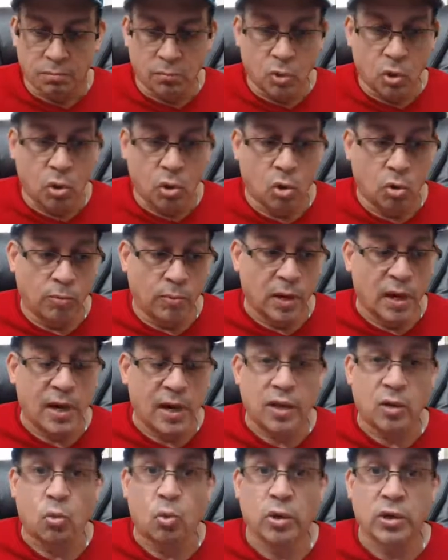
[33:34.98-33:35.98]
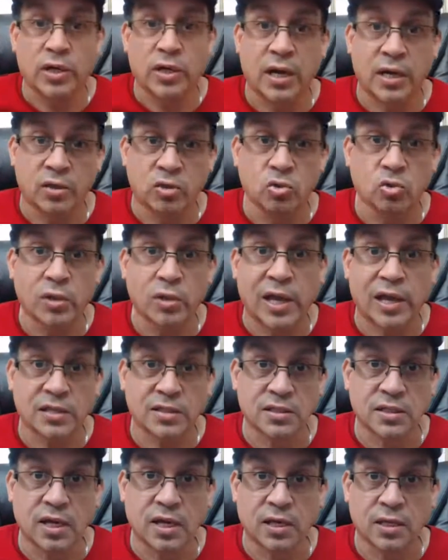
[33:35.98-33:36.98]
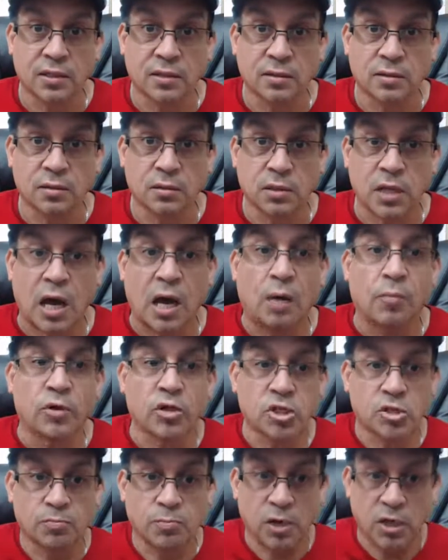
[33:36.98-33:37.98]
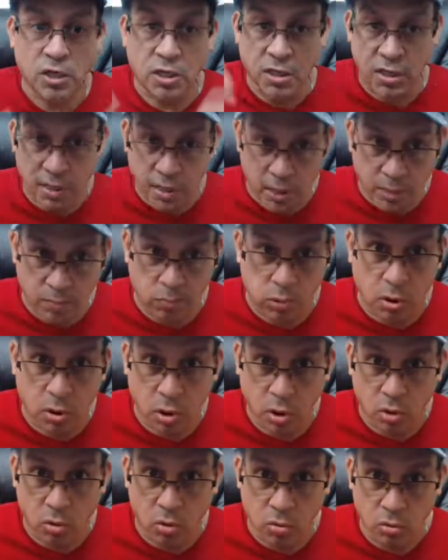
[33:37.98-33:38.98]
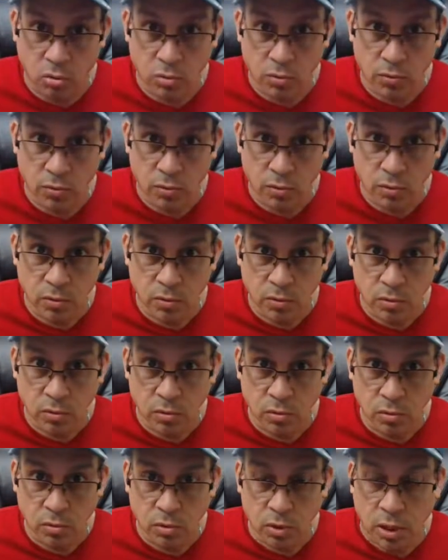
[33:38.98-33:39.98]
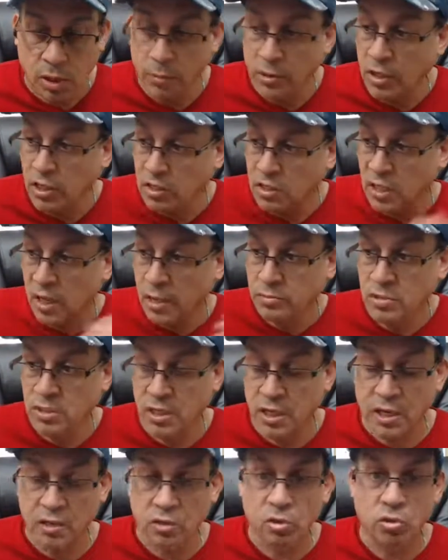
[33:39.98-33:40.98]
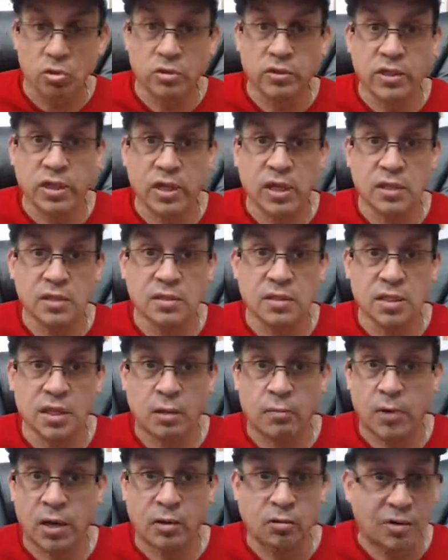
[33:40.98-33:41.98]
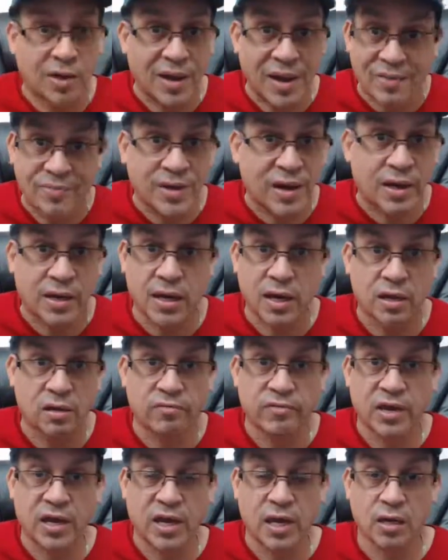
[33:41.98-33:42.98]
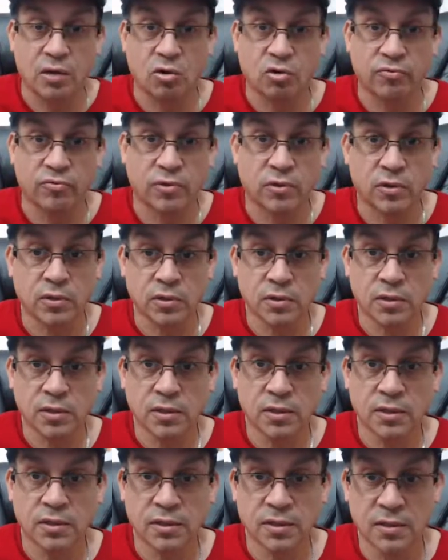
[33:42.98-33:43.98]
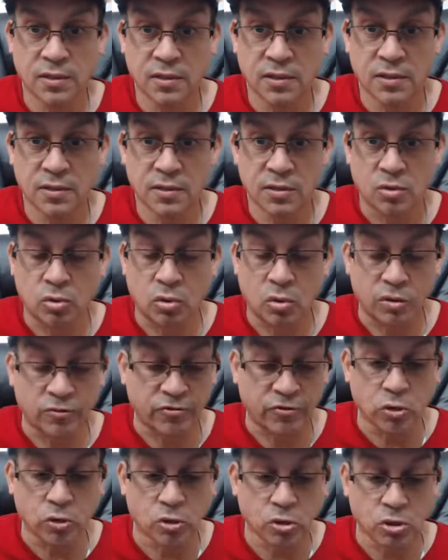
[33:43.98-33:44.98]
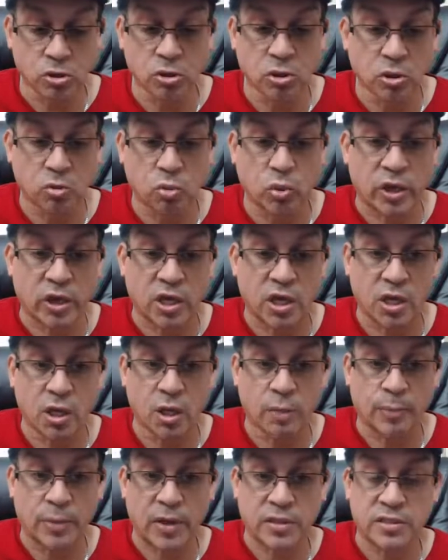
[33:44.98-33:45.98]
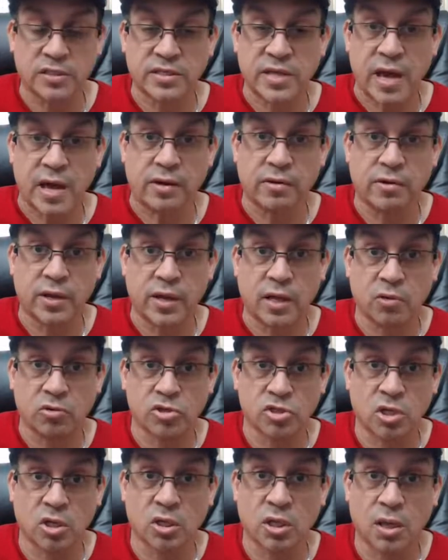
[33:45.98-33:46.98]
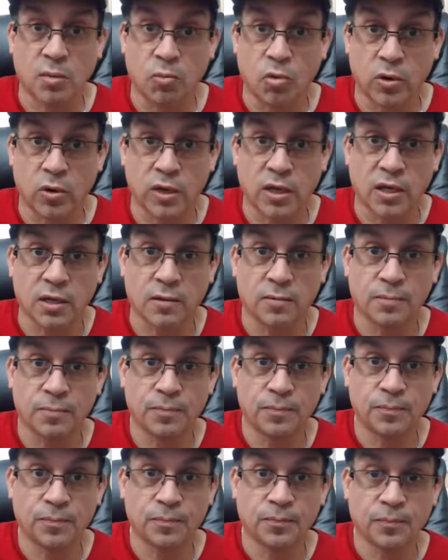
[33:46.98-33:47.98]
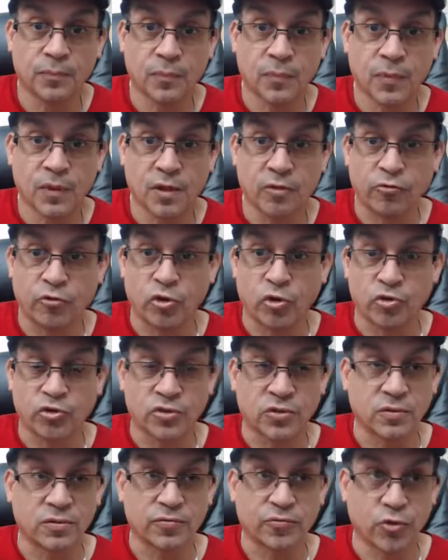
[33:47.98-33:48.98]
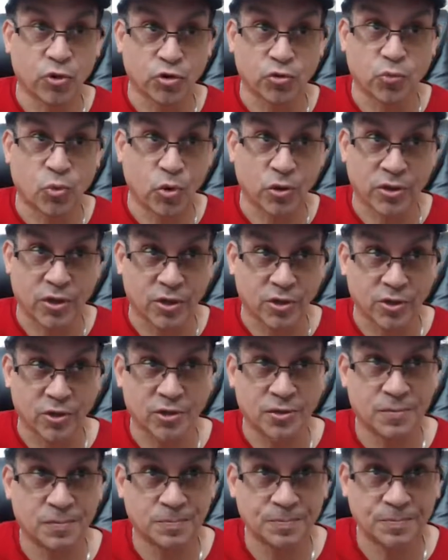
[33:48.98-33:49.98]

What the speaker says: oh my, what did I do last night? How much money did I blow? How many times did I go to the ATM? I don't have that kind of a hangover. So it feels good waking up on Saturday or Sunday morning. It feels more than good.